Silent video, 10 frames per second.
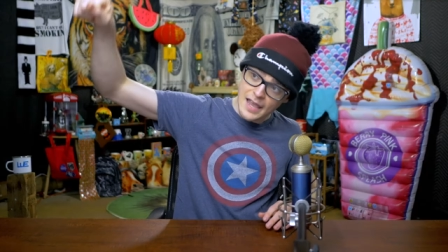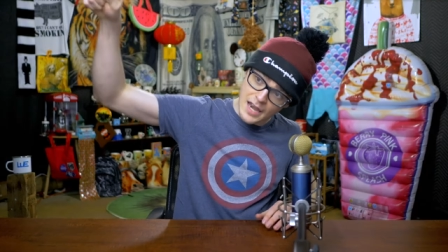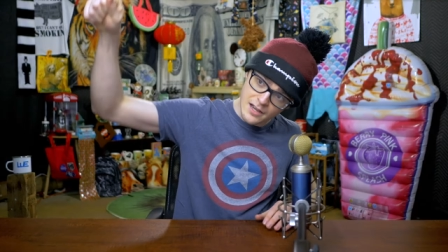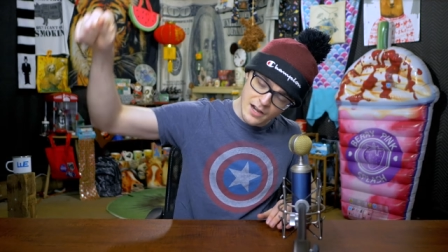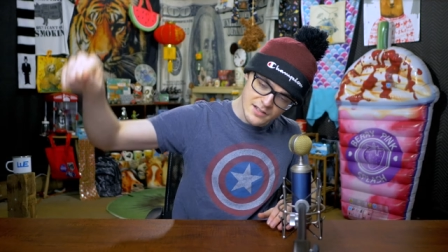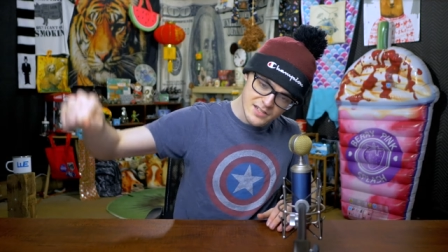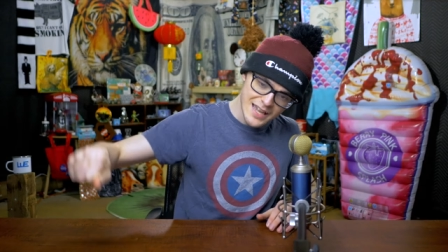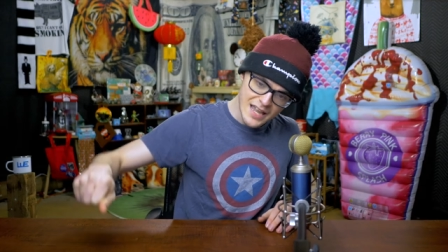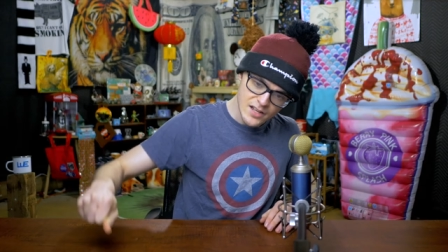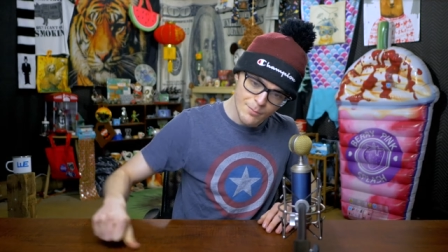And they're going to
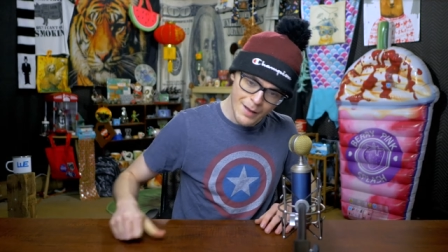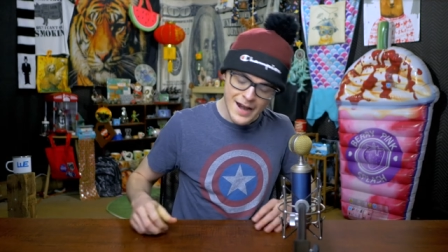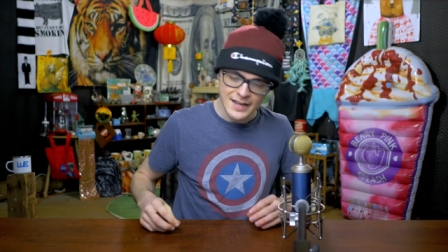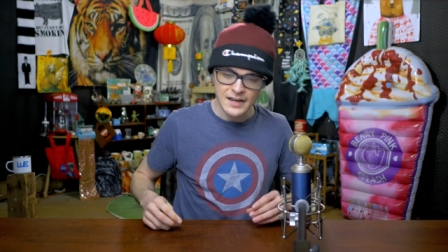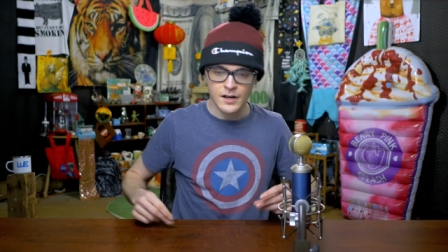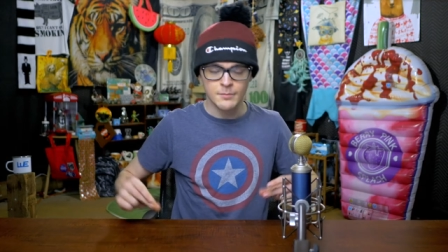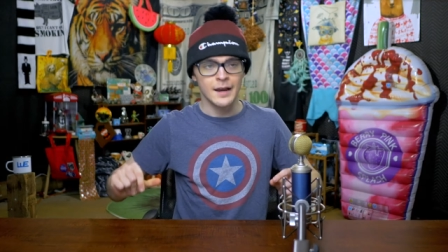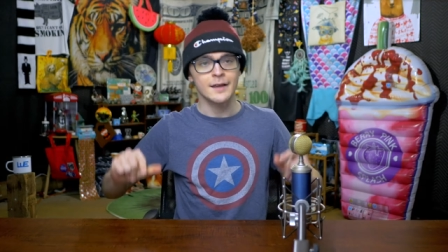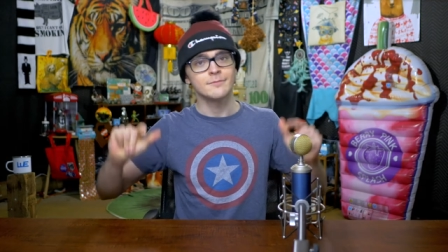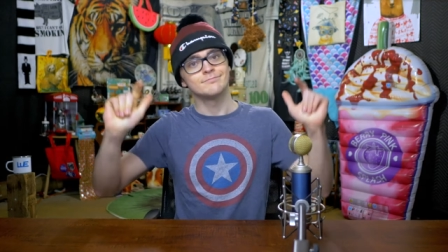scan your body and they're going to be like,